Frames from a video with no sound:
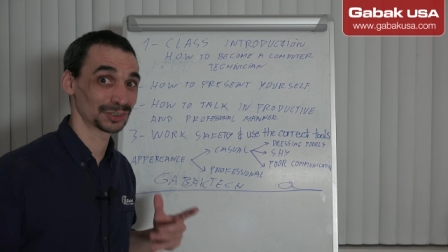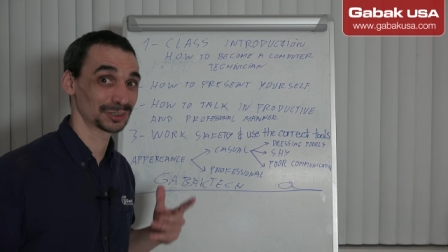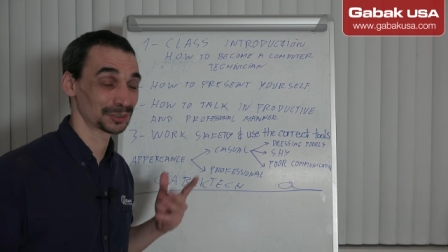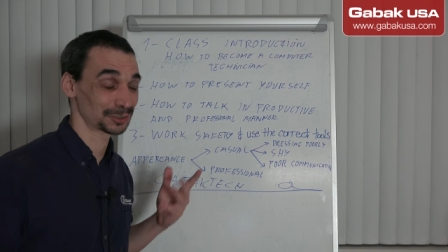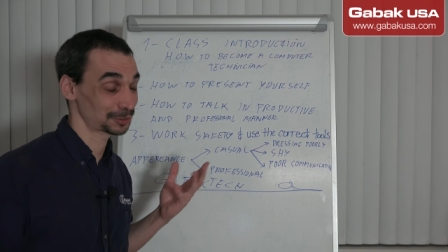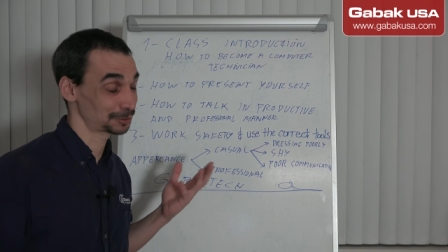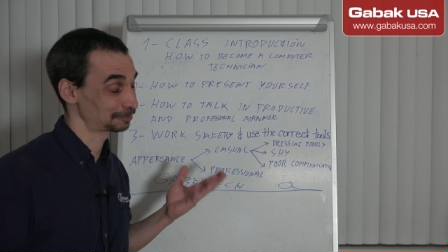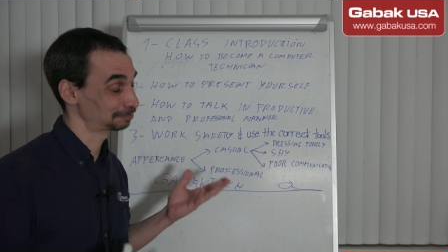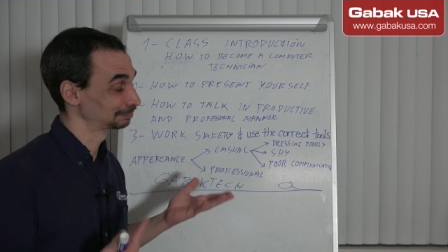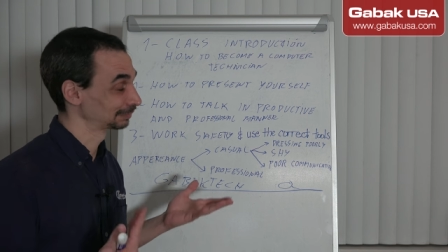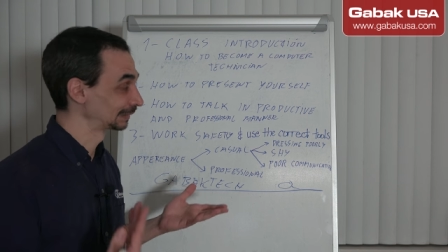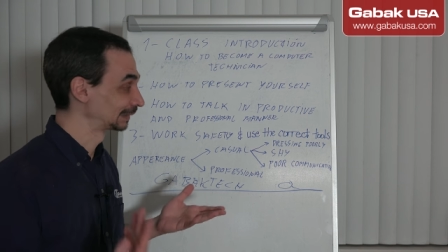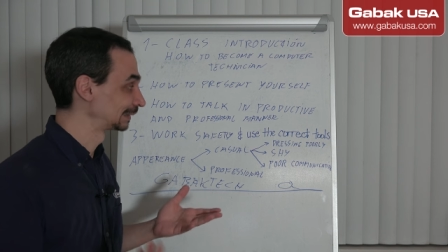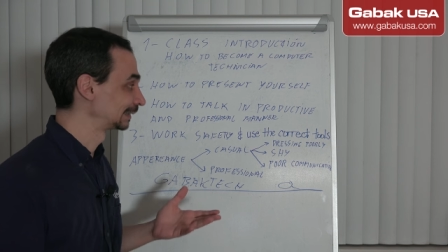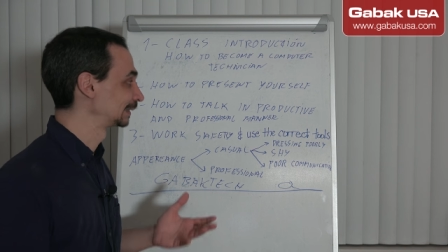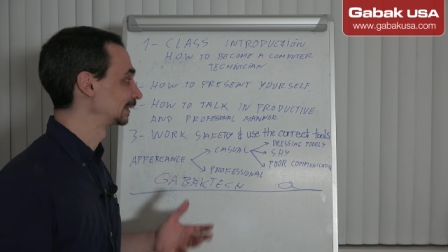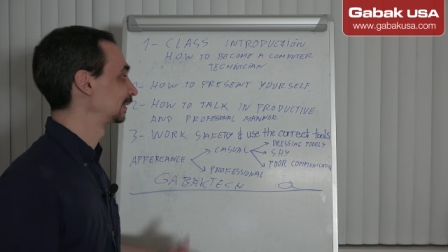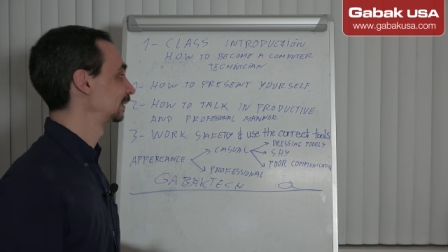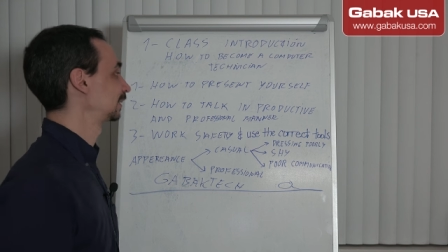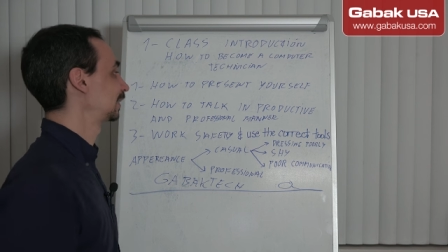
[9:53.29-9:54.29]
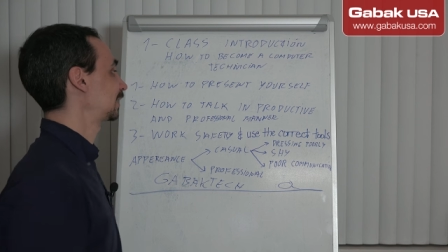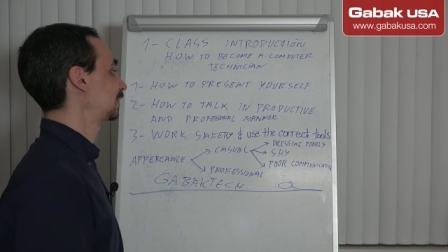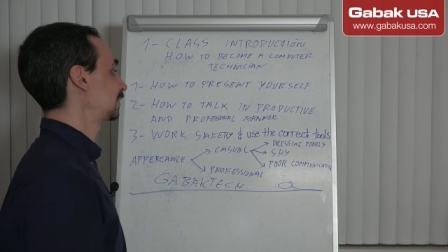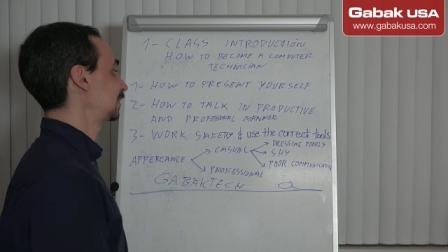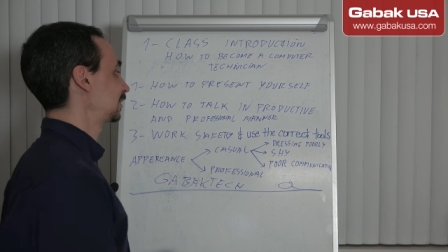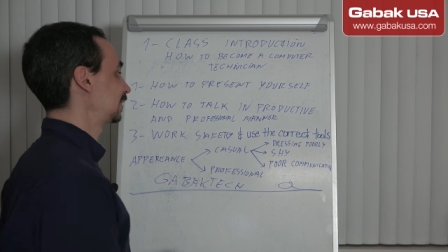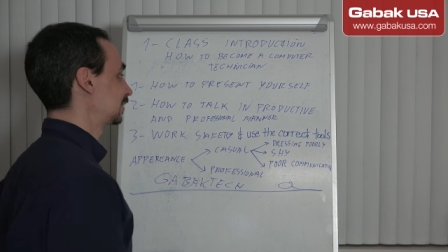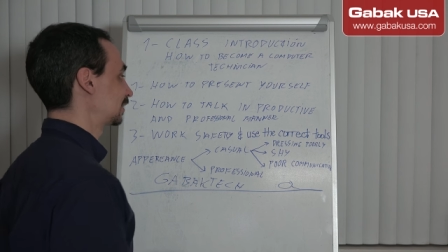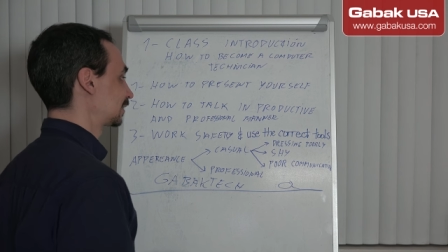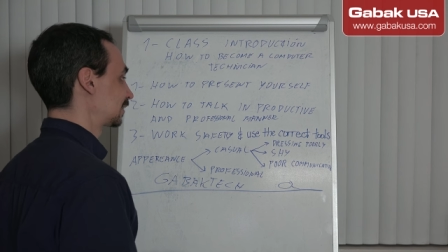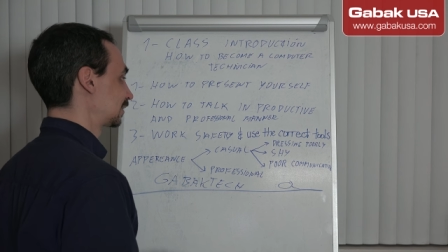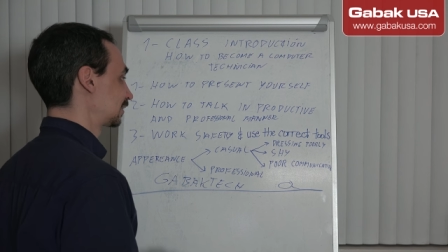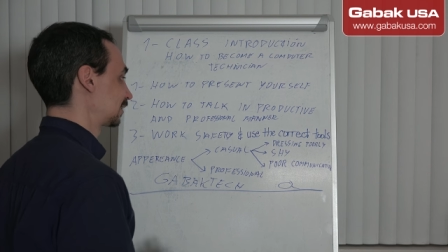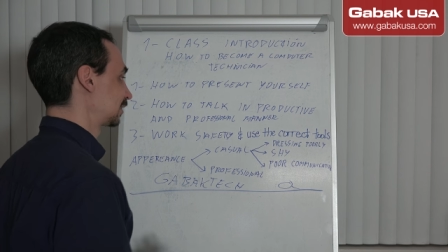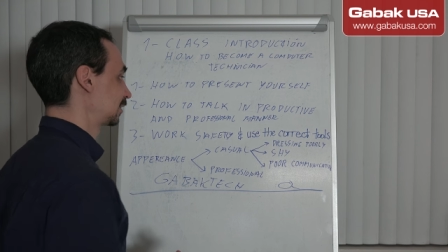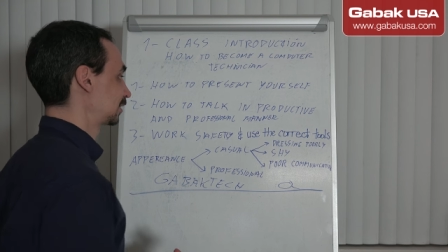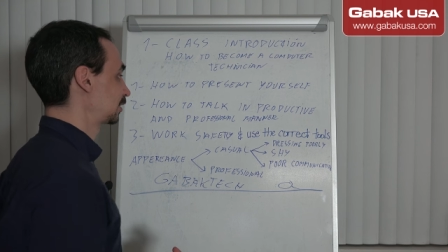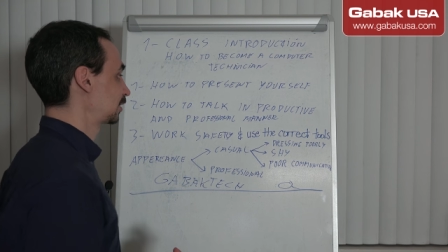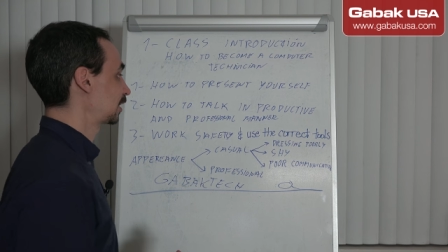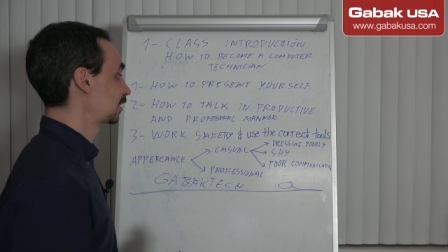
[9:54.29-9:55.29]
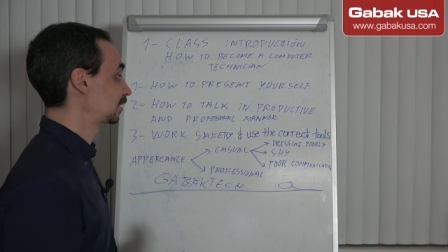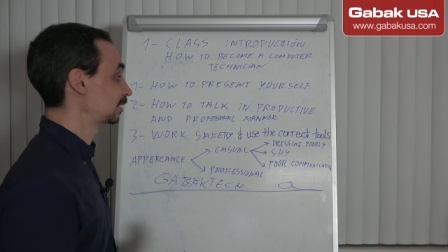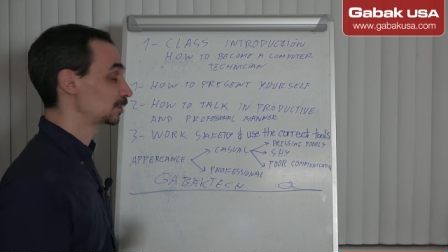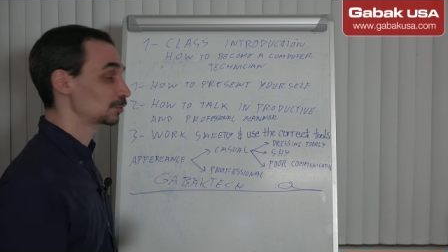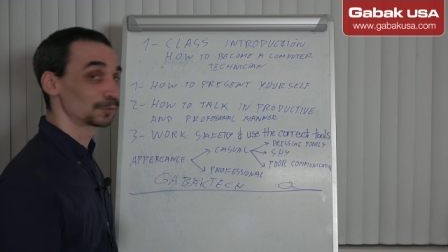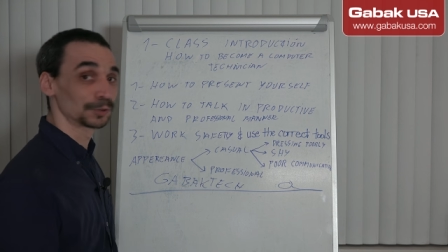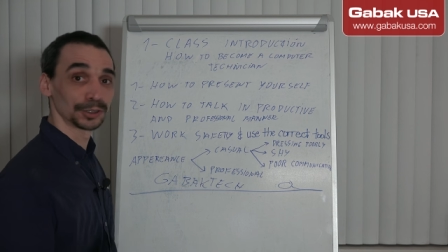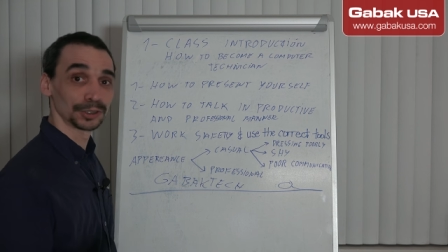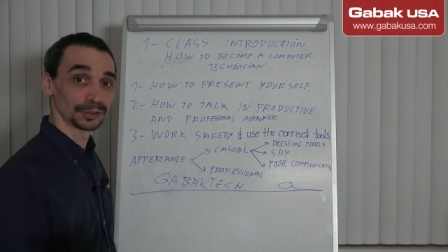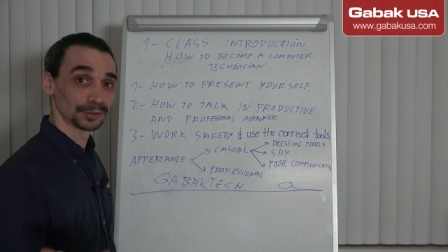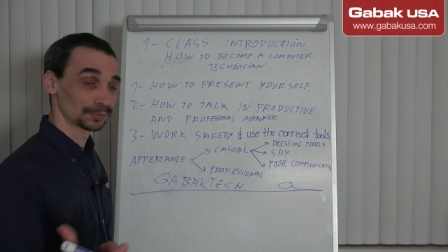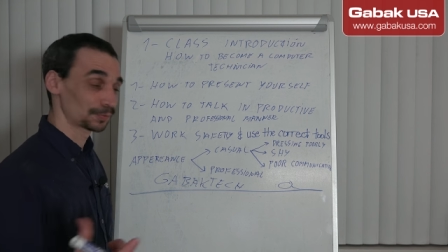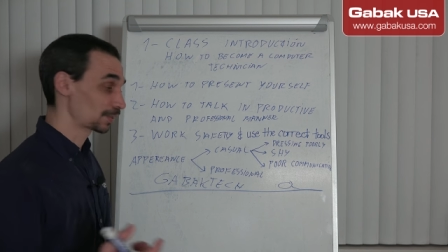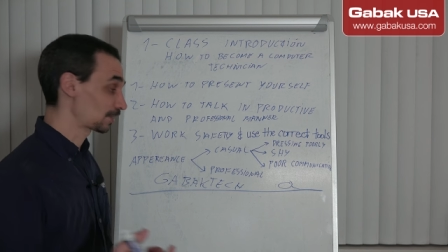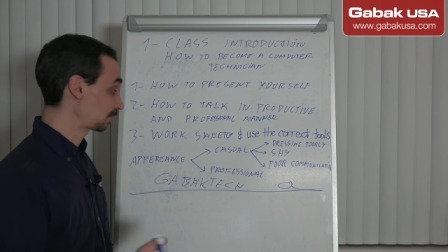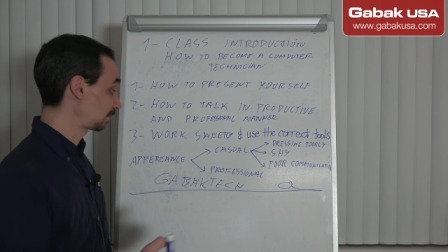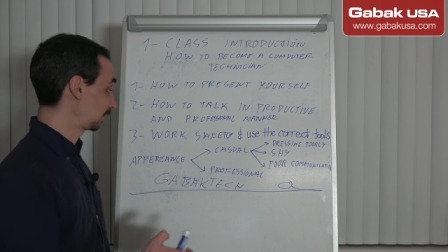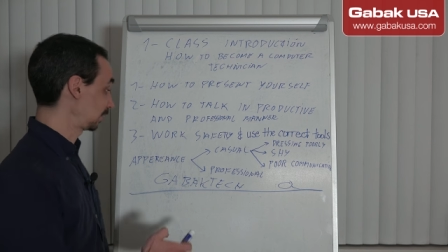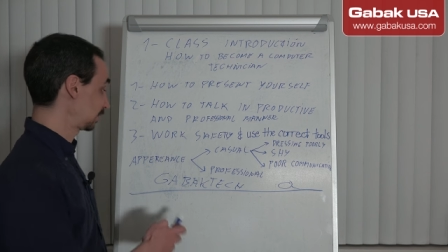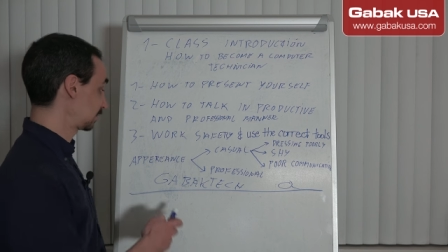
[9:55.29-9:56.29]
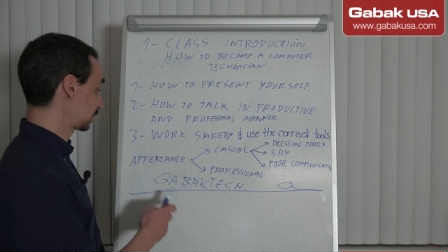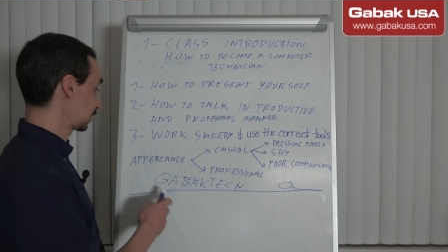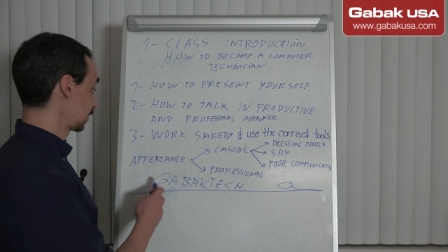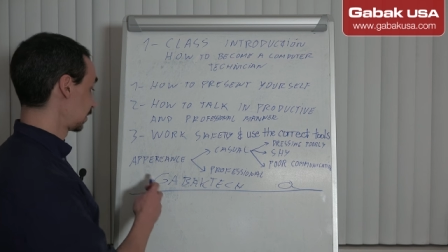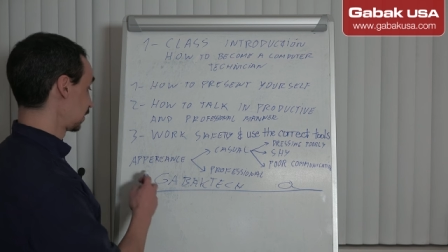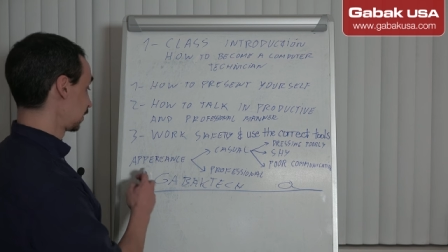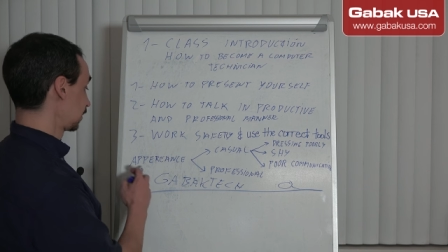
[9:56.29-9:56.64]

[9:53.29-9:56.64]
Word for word: So that is, that is one of the things.